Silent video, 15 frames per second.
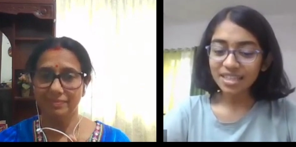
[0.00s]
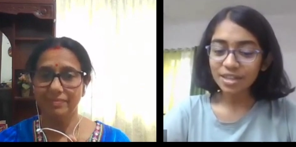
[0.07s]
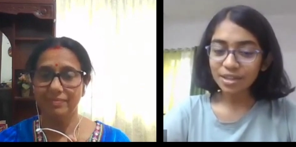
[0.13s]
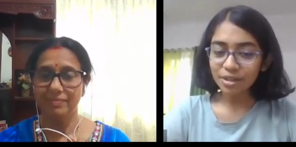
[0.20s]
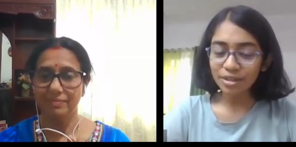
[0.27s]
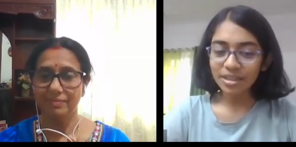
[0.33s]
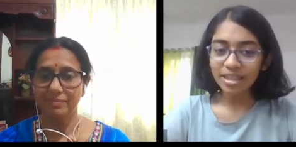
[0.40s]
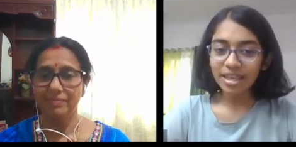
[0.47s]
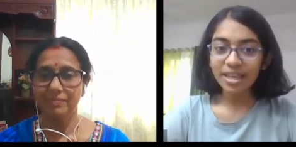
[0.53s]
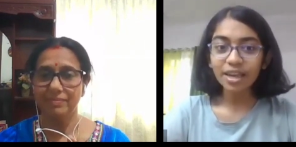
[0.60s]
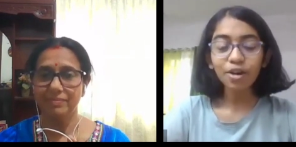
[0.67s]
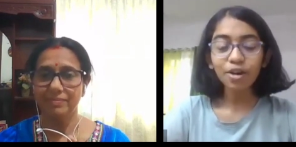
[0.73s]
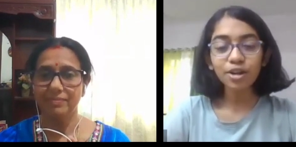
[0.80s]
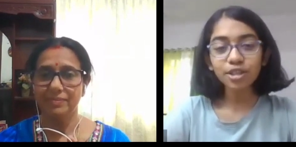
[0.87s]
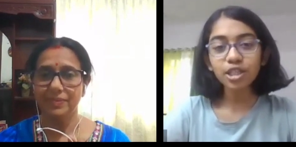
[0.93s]
Speaker 1: is a good thing. And
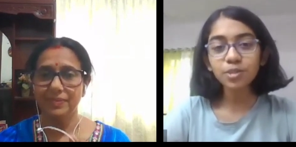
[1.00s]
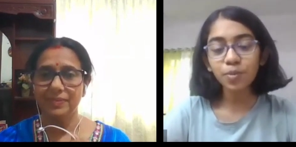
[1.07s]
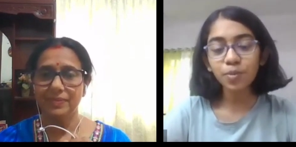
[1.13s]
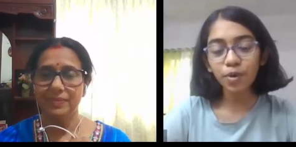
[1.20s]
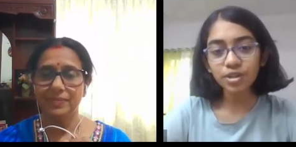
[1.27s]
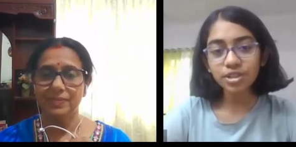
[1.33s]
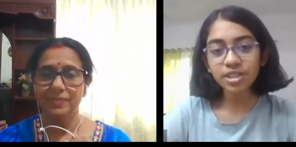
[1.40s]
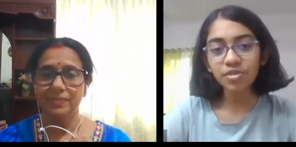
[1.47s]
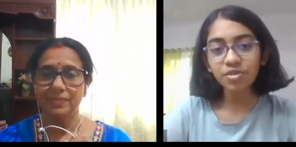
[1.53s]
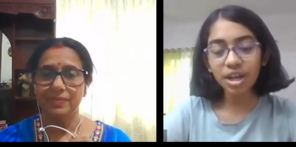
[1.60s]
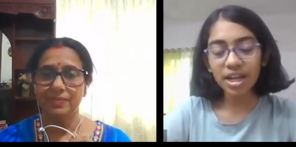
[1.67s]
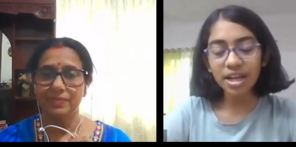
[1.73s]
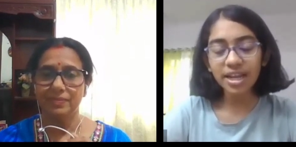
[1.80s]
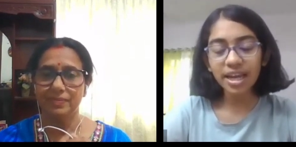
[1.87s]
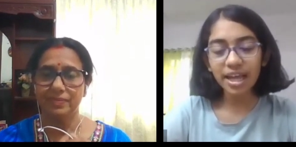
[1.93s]
also, sports are
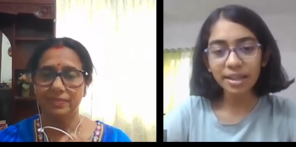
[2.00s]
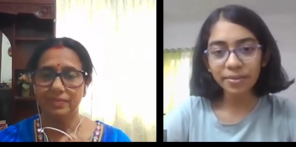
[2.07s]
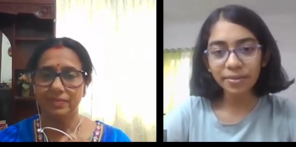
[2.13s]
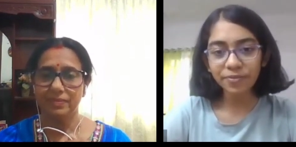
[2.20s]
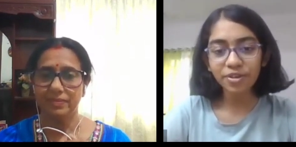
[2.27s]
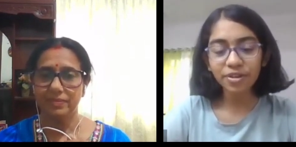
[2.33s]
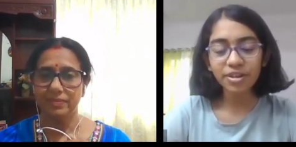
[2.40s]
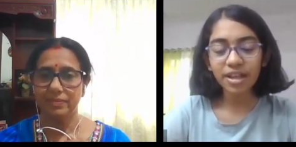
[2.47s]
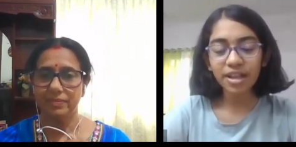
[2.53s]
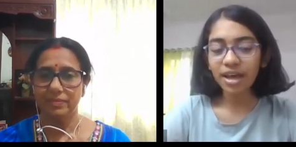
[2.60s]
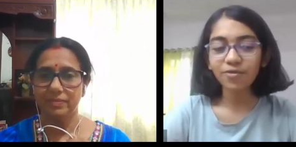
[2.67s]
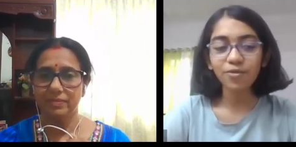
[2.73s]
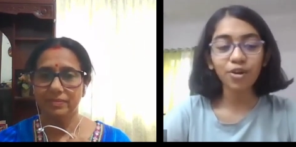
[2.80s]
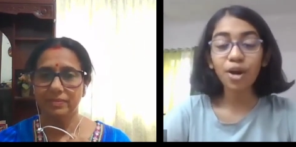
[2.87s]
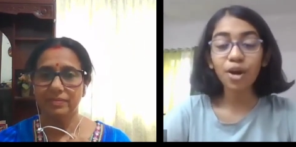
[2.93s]
really helpful
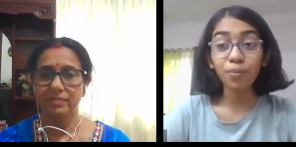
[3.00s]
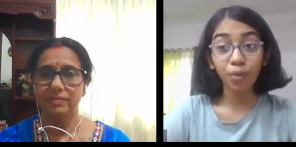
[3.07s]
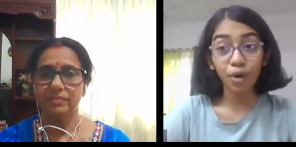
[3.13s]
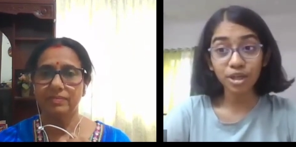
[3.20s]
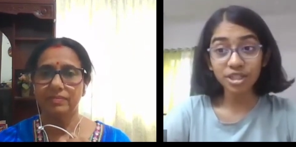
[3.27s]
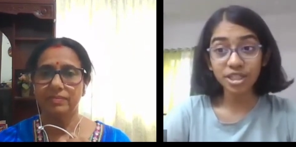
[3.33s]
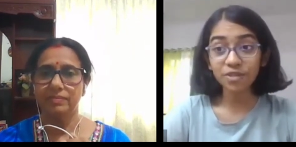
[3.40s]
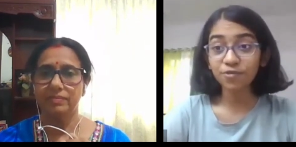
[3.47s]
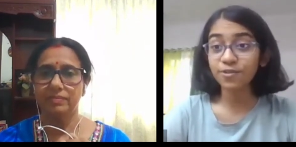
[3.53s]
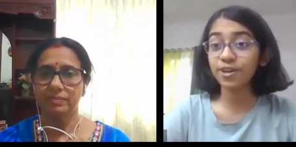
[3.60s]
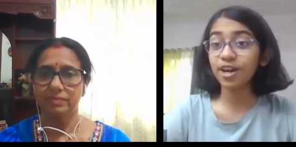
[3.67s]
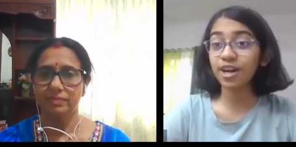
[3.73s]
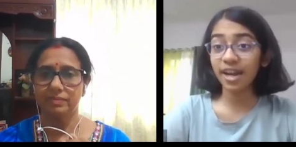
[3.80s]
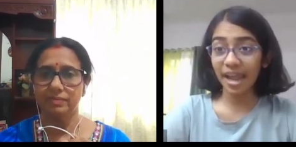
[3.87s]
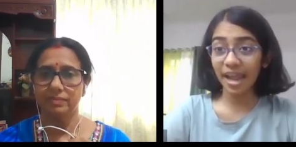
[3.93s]
for our body, for
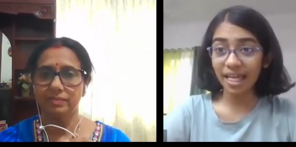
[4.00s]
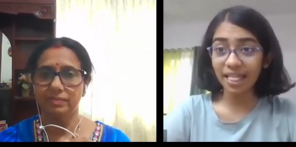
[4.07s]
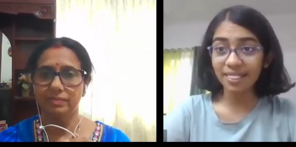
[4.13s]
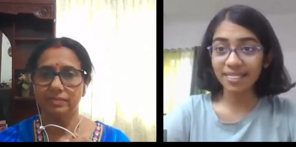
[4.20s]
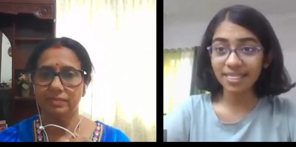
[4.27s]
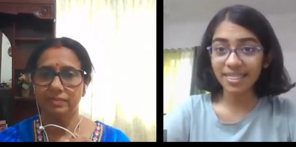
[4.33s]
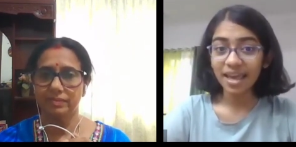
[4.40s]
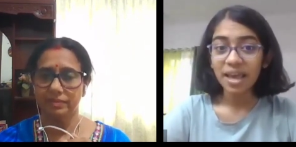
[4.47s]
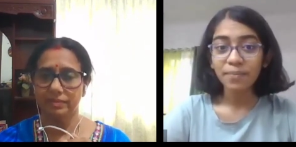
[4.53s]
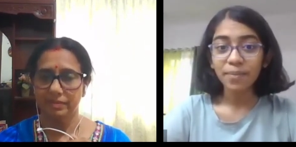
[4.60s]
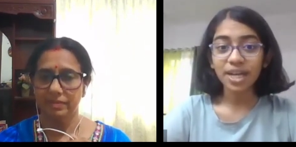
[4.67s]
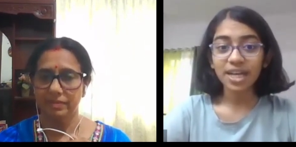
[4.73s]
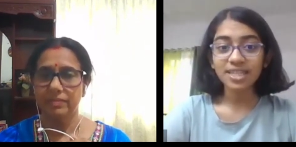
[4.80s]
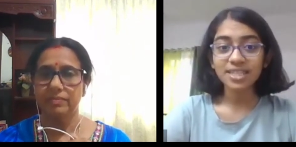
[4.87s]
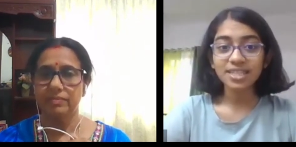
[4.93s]
our health,
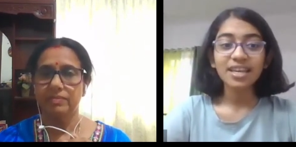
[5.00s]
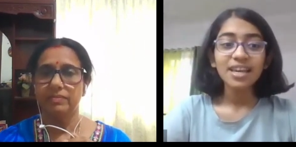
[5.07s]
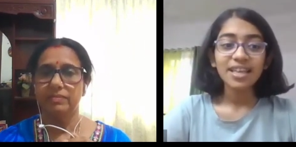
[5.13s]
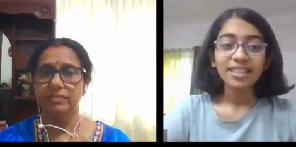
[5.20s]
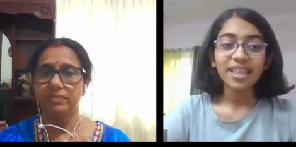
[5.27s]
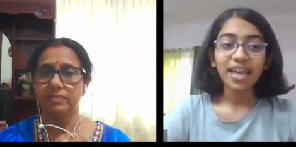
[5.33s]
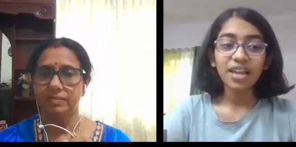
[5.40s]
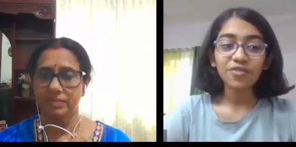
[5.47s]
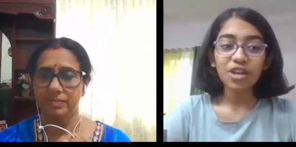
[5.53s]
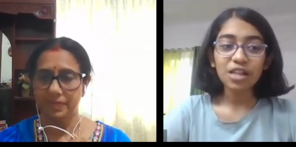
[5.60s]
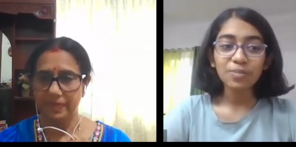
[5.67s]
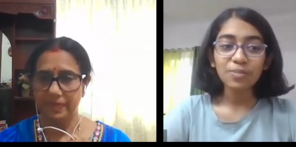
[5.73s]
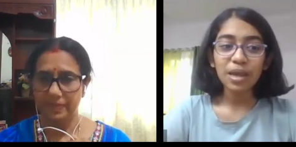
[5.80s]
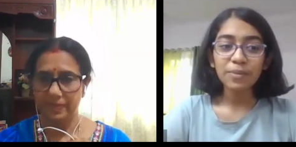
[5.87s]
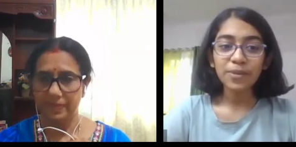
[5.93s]
because then we'll
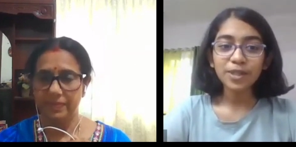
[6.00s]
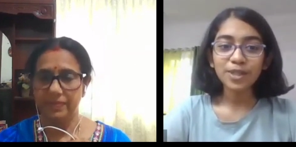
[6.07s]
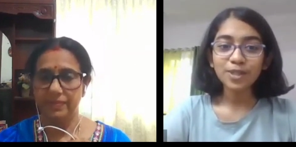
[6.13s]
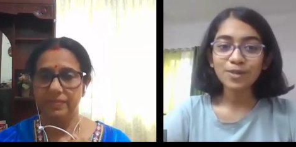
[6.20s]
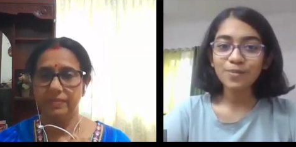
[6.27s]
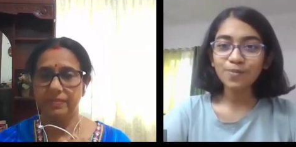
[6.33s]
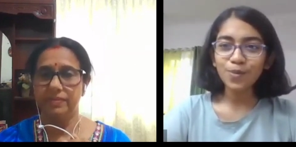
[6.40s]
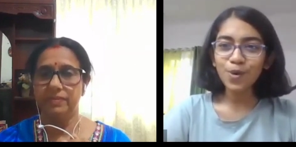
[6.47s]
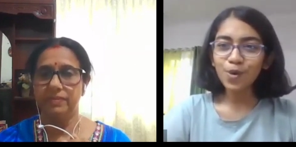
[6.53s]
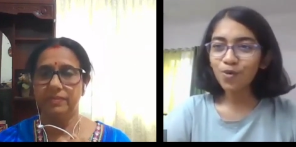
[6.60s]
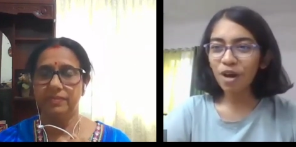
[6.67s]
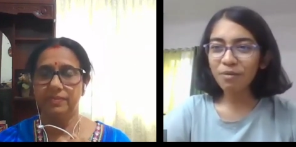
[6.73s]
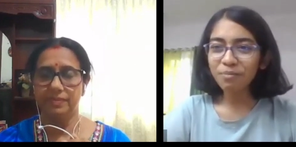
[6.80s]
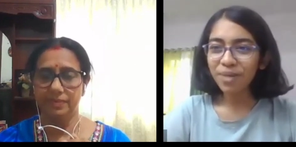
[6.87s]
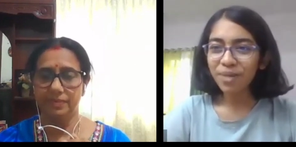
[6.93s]
be able to move
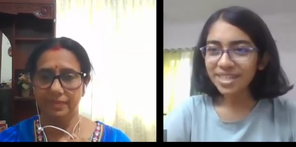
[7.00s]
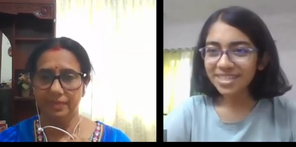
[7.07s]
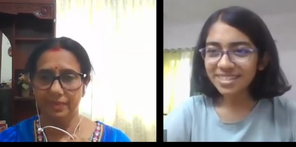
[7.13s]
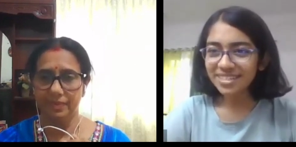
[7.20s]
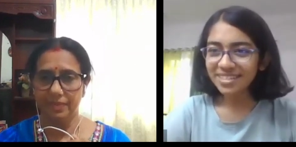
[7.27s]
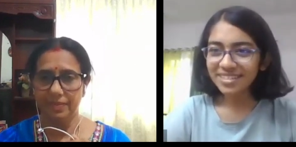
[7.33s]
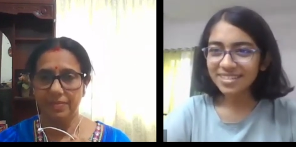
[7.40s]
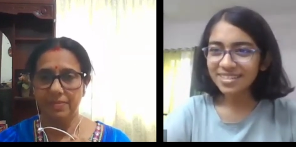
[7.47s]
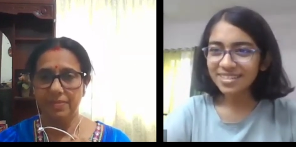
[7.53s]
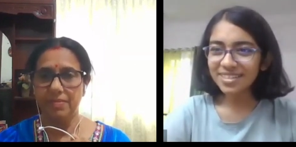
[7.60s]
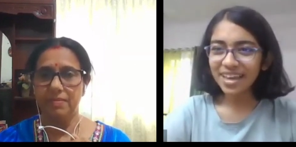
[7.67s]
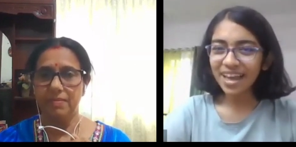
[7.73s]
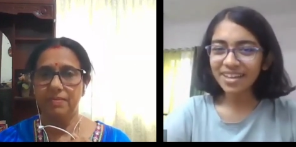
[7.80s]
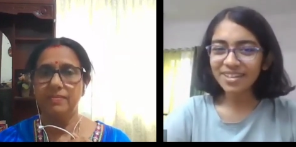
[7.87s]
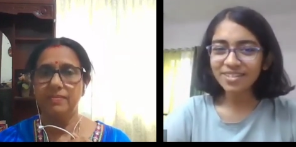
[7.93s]
our muscles,
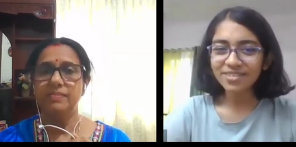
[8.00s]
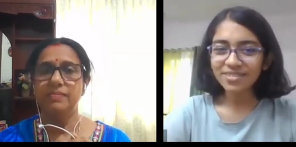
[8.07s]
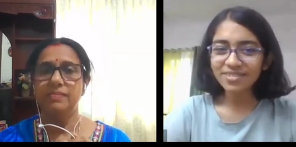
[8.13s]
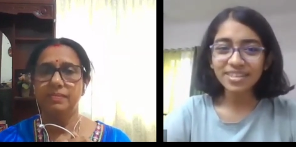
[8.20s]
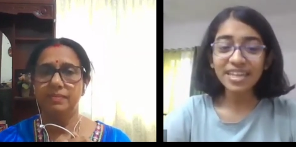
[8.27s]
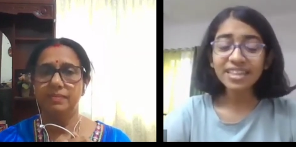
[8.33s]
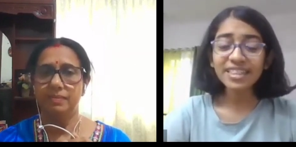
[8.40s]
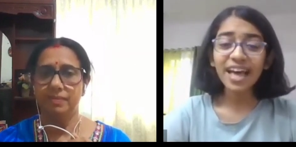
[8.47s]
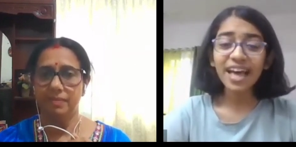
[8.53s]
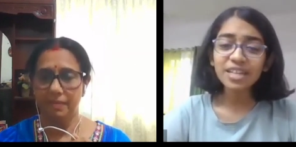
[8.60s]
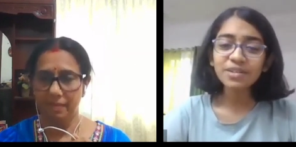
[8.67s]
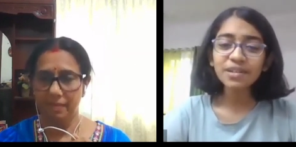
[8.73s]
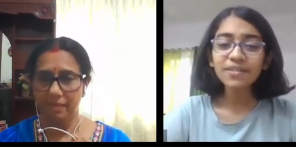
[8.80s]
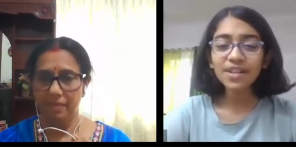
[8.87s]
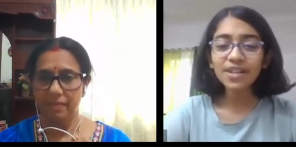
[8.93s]
and in that way
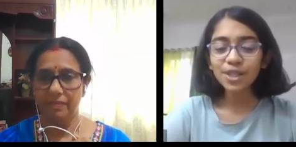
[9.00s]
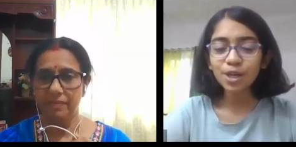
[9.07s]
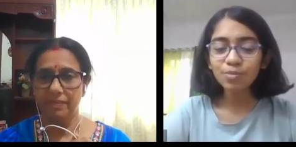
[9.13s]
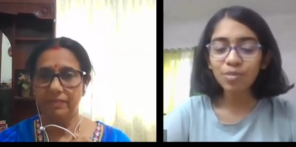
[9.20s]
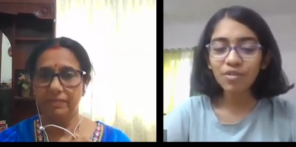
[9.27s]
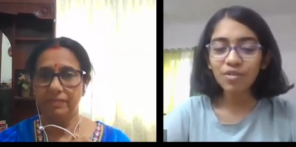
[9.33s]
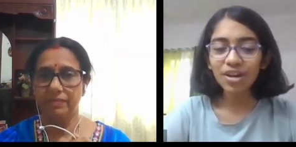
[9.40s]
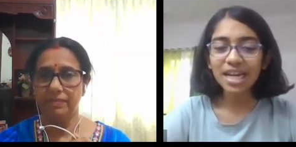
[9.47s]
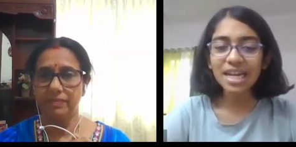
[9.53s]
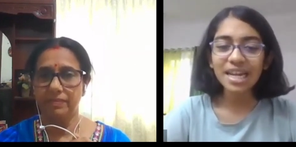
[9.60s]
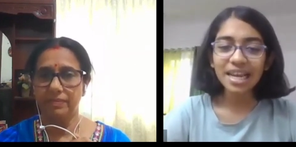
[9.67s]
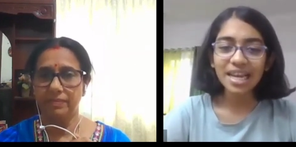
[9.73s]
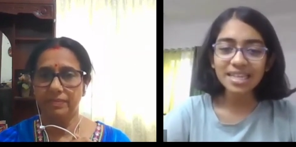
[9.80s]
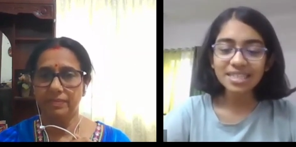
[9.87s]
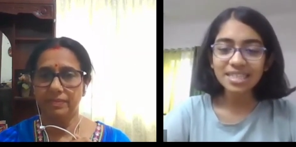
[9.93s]
we'll not be very
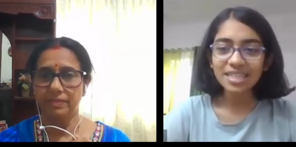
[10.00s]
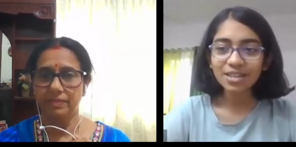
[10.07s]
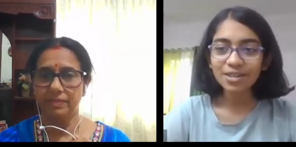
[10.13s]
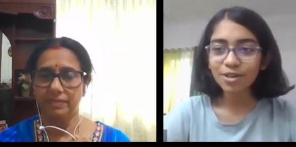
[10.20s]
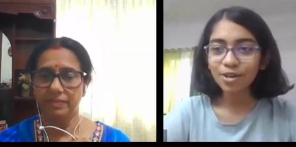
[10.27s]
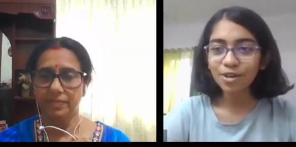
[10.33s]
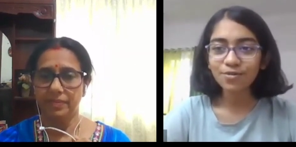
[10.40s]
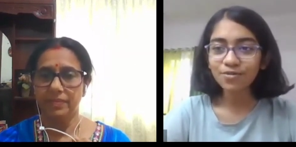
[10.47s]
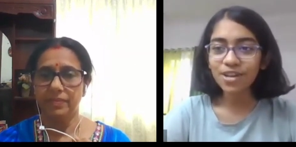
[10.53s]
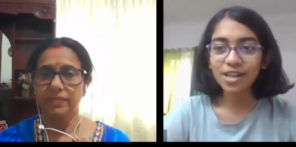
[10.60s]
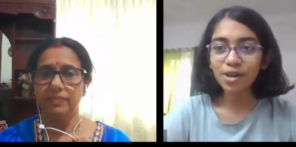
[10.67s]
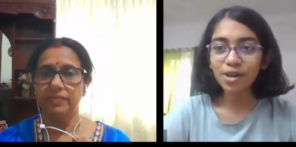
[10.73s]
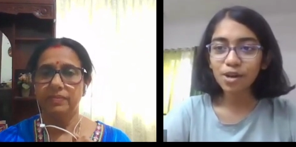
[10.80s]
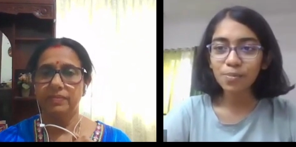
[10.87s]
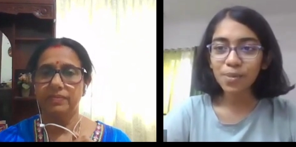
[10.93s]
lazy or we'll
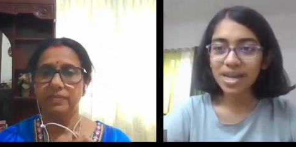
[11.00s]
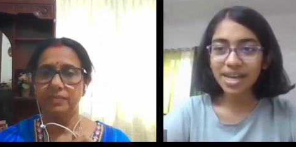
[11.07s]
not